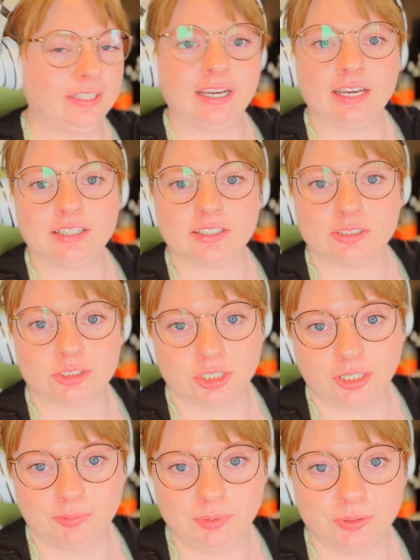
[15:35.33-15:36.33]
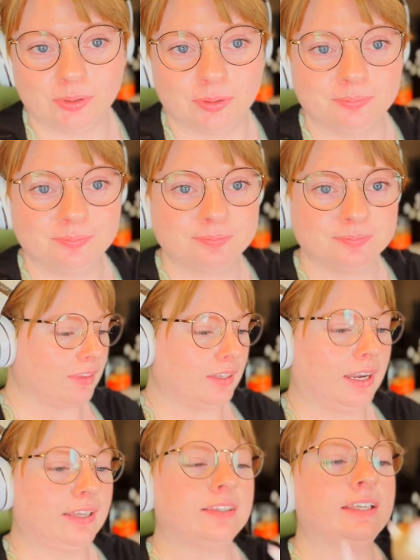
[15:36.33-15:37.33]
They got a little charm to them.
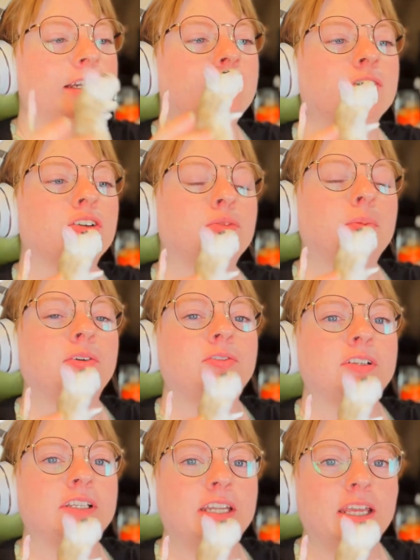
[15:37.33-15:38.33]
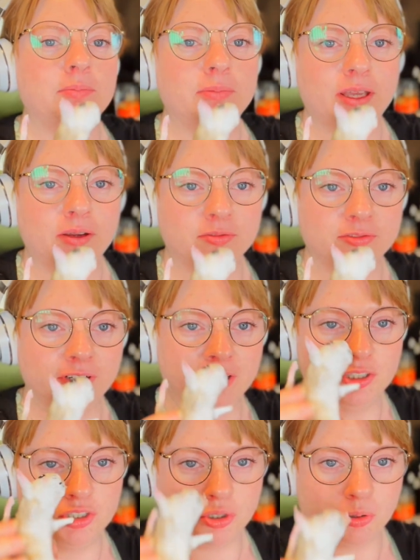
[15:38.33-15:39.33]
I think I've respectfully named them Fred
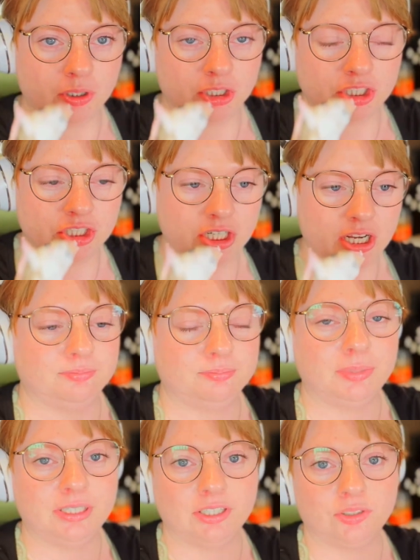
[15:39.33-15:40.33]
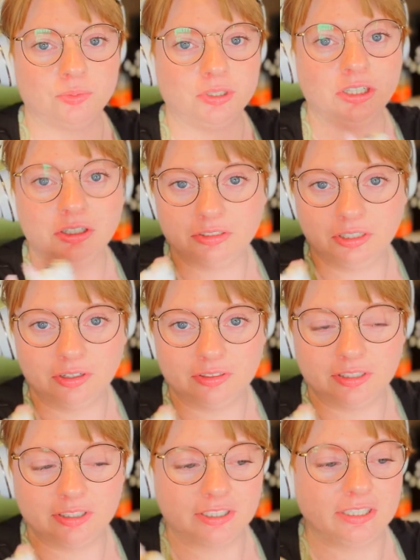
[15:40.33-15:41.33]
and George. because we all know
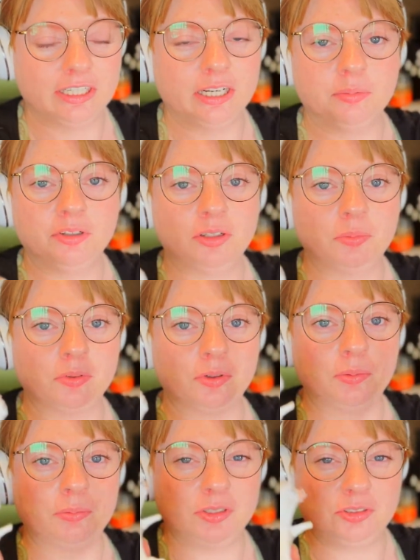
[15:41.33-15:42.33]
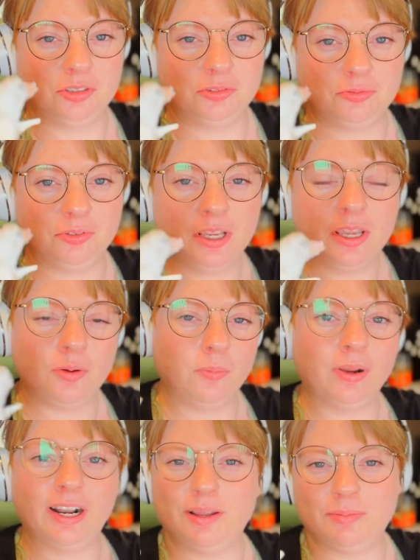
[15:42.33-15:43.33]
that they're going to get up to some sort of mischief
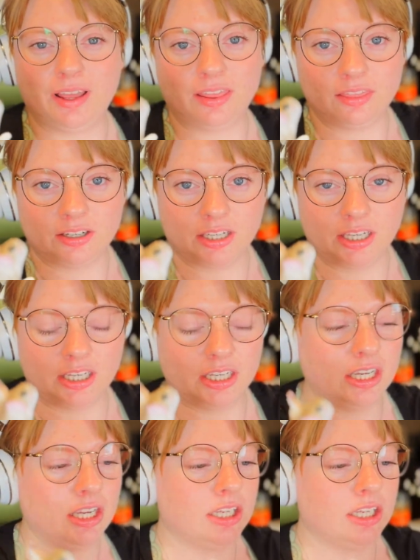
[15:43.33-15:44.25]
when I'm not looking.